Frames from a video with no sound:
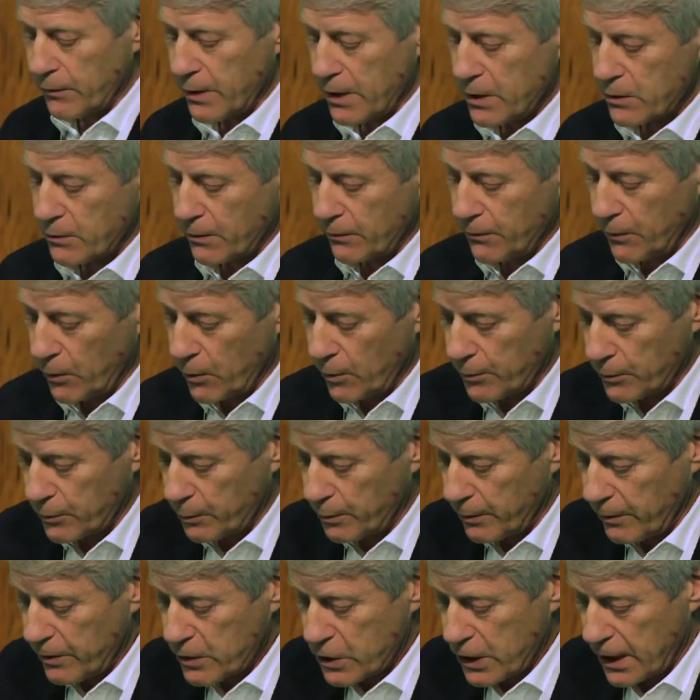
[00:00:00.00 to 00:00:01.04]
of these reforms
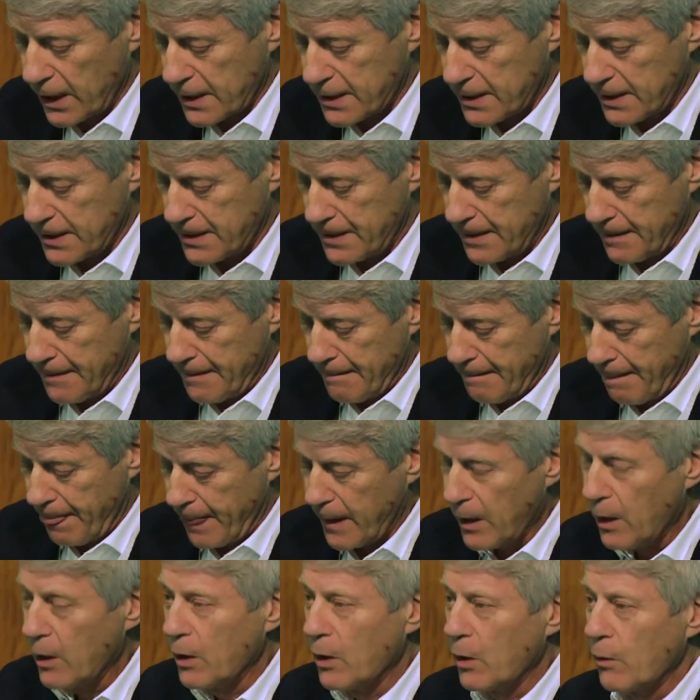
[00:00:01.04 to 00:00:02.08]
were rejected
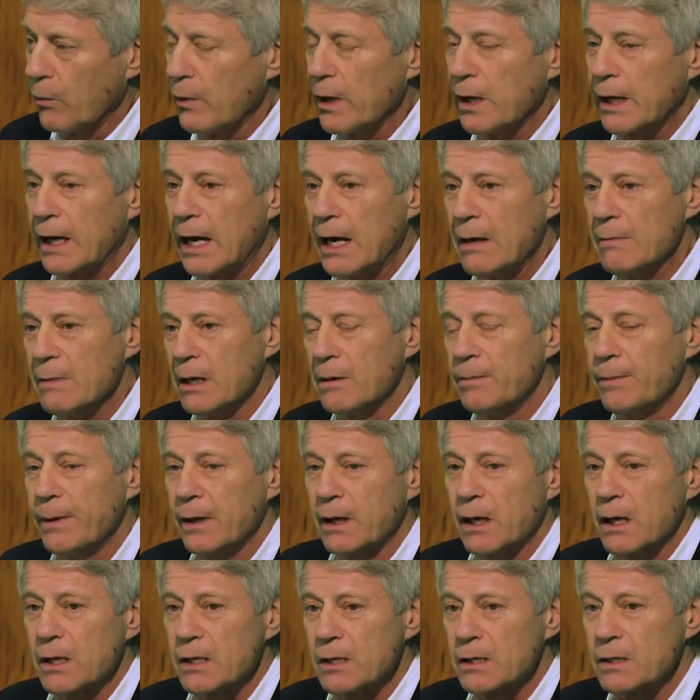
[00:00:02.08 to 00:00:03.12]
we came up
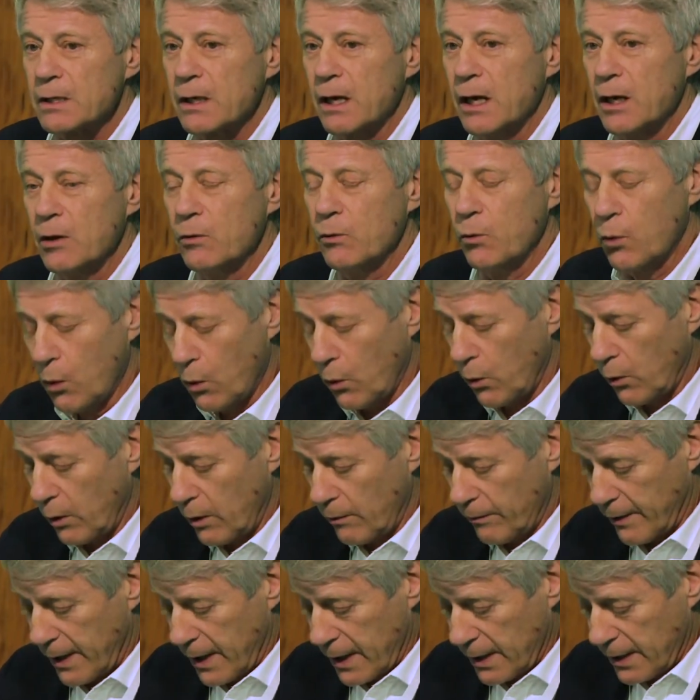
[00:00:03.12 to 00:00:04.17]
against a wall
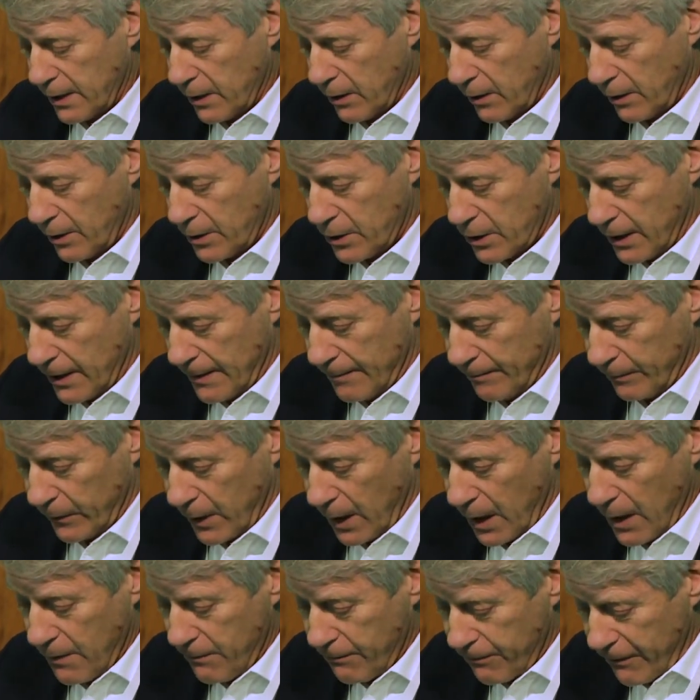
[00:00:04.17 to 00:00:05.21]
of ideology,
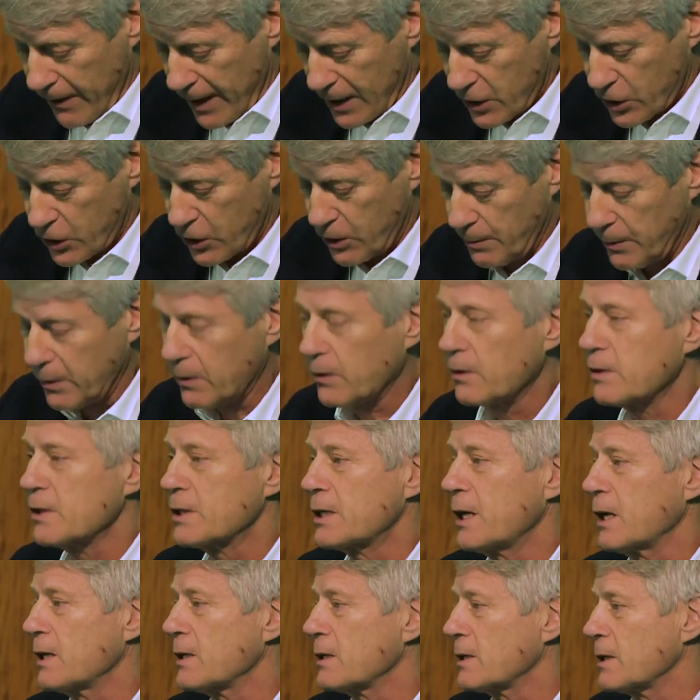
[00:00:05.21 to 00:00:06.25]
a fashionable
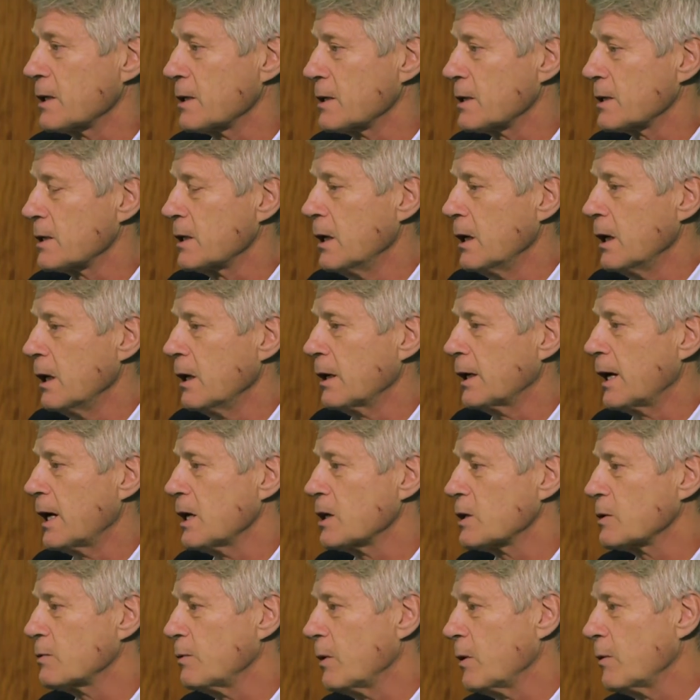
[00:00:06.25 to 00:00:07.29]
consensus
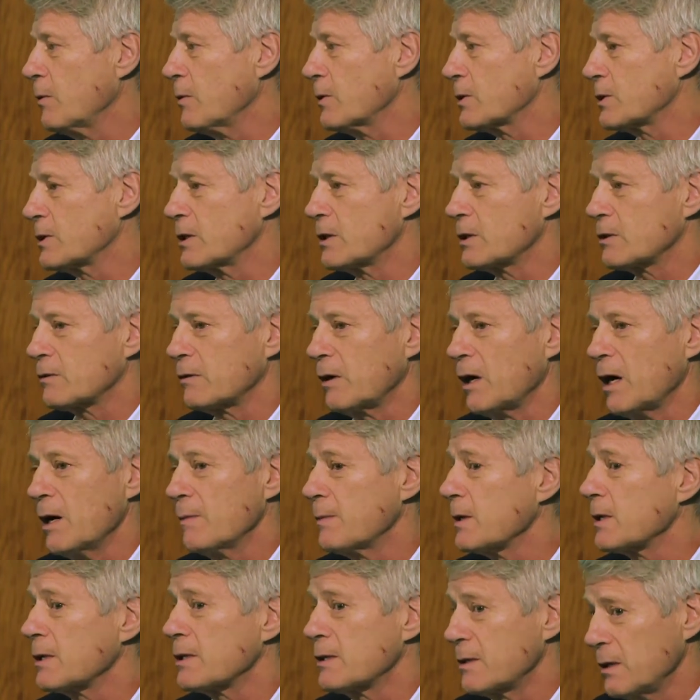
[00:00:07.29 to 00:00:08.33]
against what was described
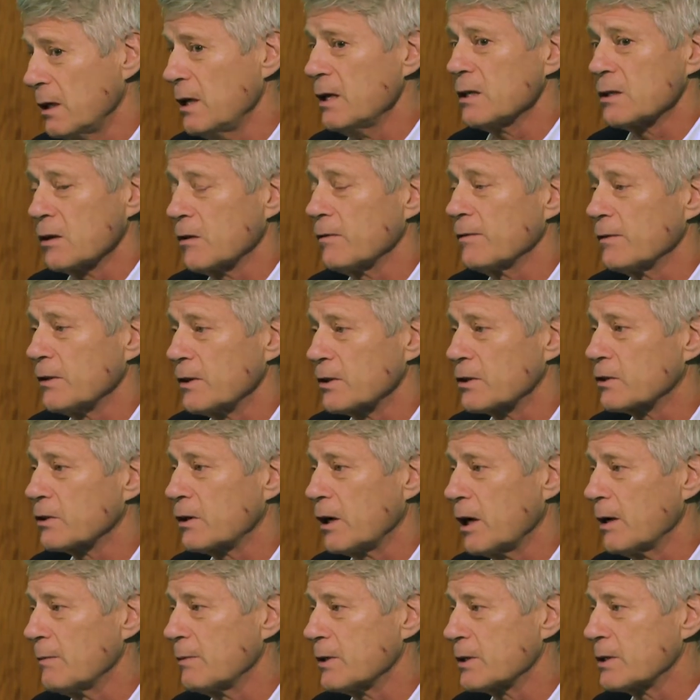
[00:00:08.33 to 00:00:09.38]
and still is often
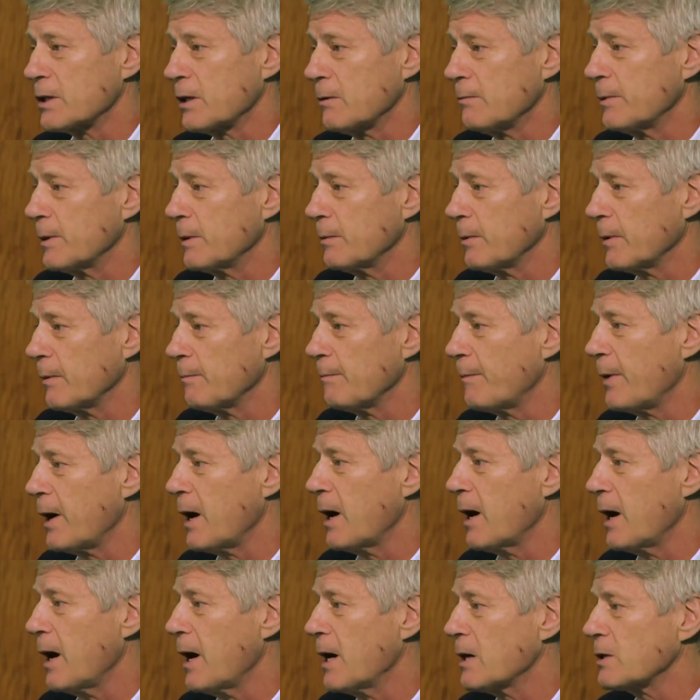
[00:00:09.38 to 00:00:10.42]
described as some people
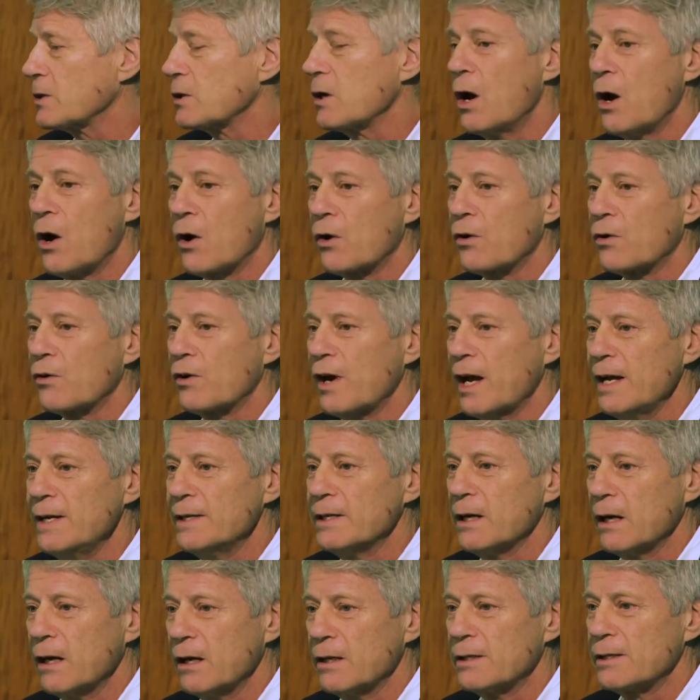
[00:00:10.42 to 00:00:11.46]
by as
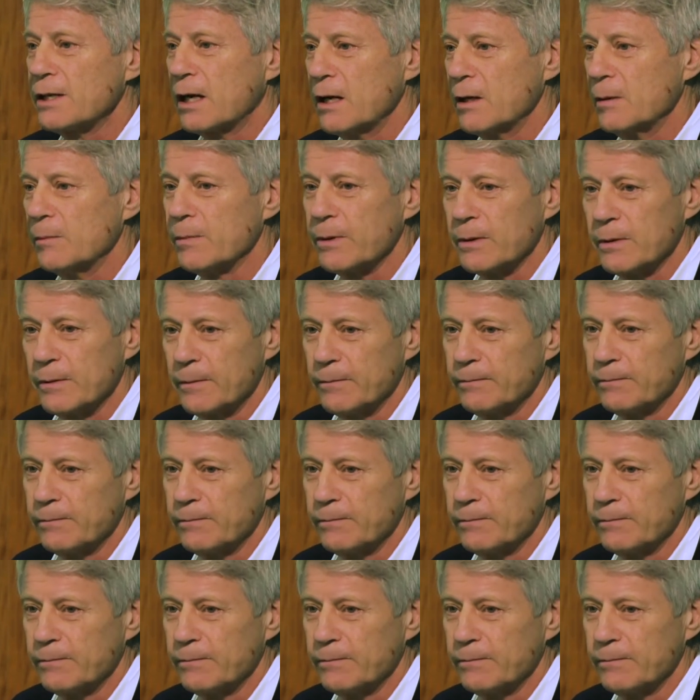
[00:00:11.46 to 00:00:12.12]
red tape.